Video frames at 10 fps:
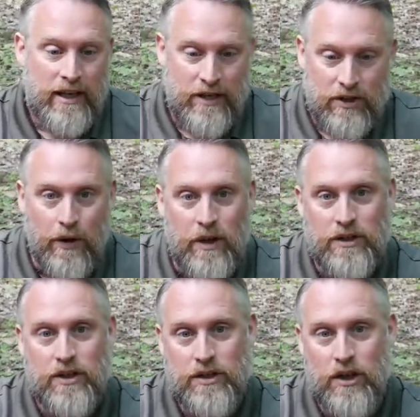is going
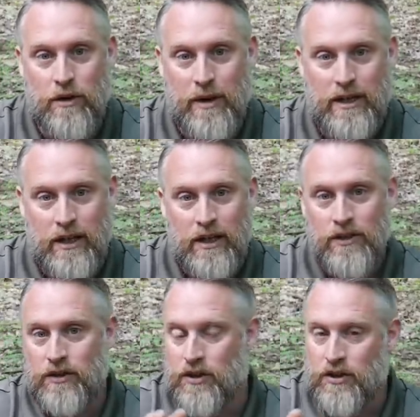to determine
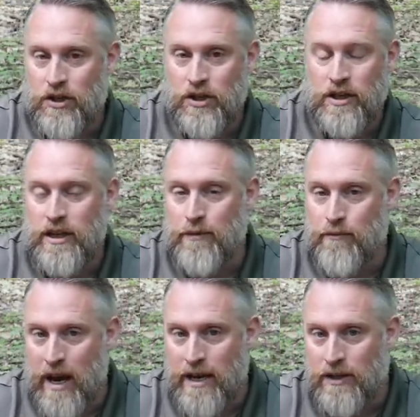the decision that he
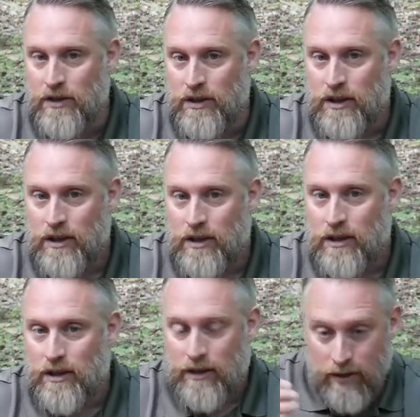makes
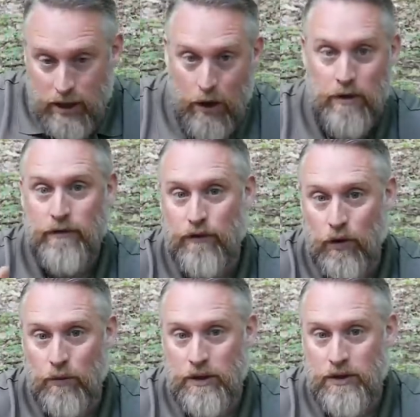going
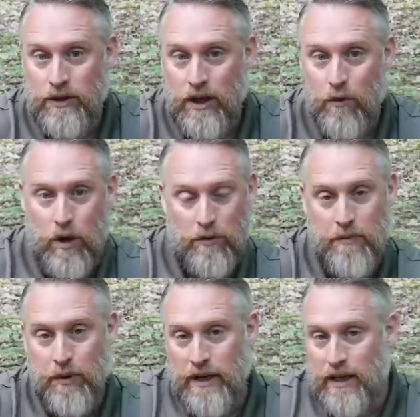forwards, whether we're
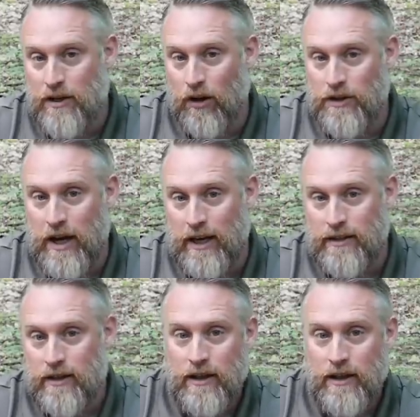breaking contact